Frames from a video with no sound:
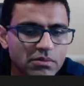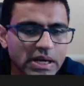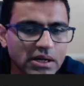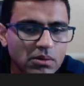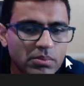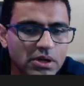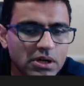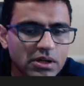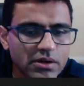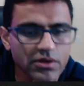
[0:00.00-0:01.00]
background
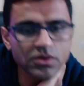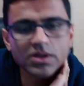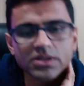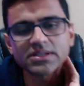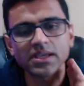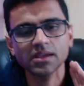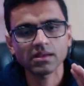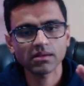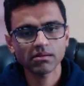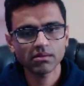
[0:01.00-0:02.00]
blur you are seeing
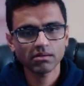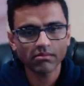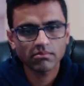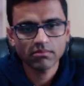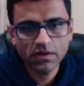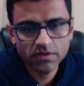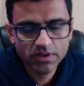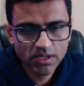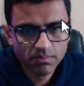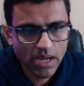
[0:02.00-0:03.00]
everything
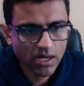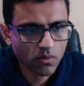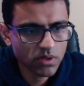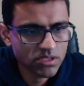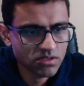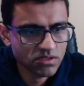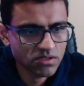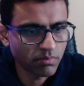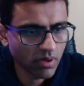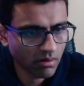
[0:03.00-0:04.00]
in the background it
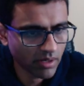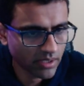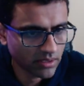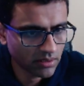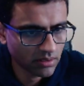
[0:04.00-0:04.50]
just blurred it